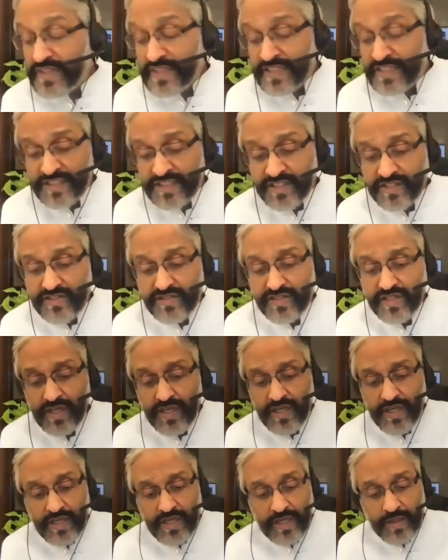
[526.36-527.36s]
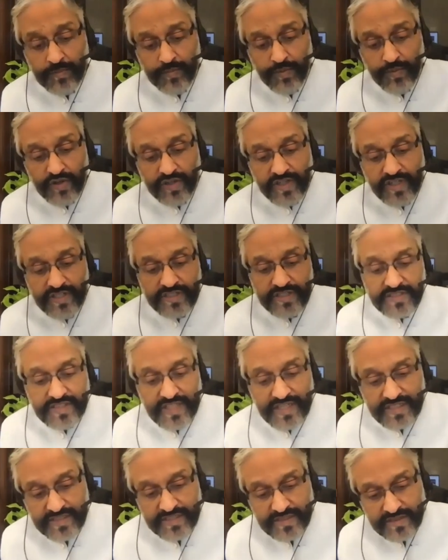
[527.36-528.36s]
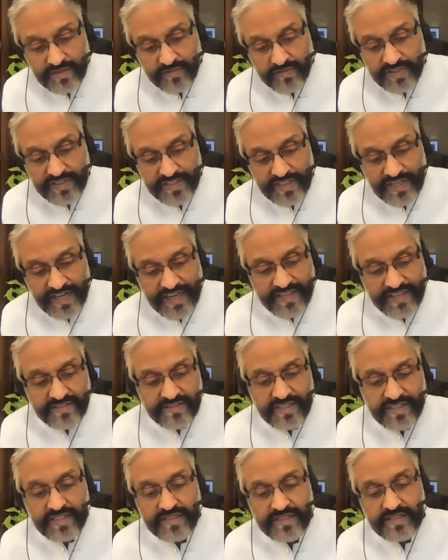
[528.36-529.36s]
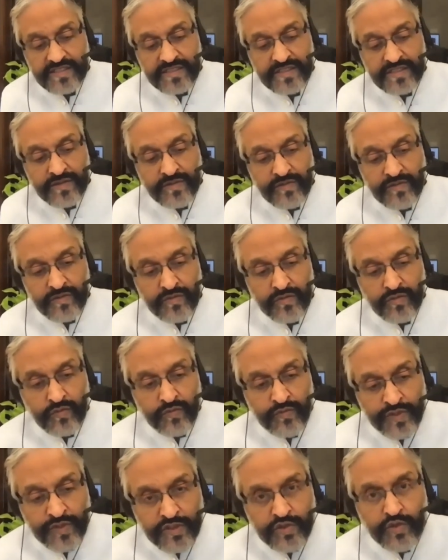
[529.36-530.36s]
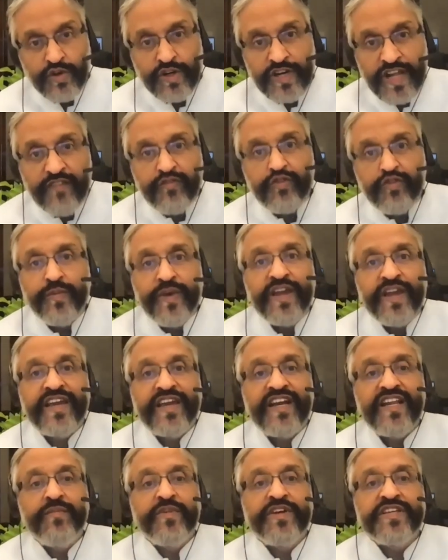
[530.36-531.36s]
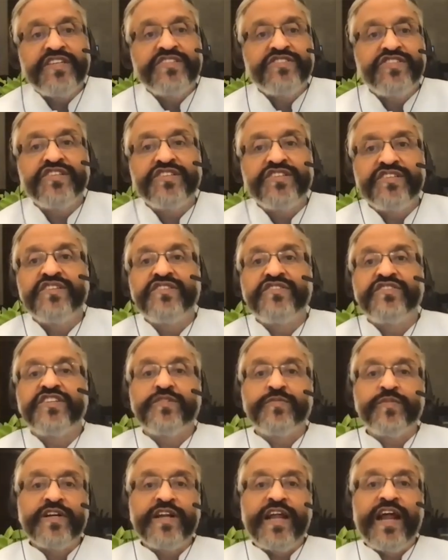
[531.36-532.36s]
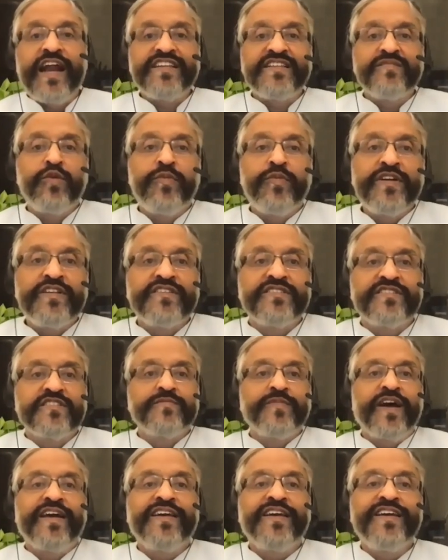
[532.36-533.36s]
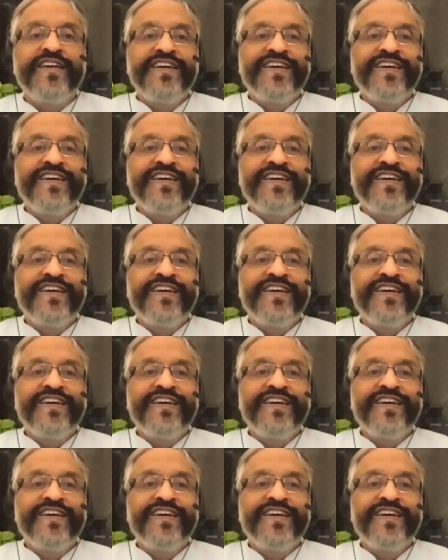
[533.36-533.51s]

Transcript: it is important that we realize that we don't have to make any major changes in treatment. At the moment, this is my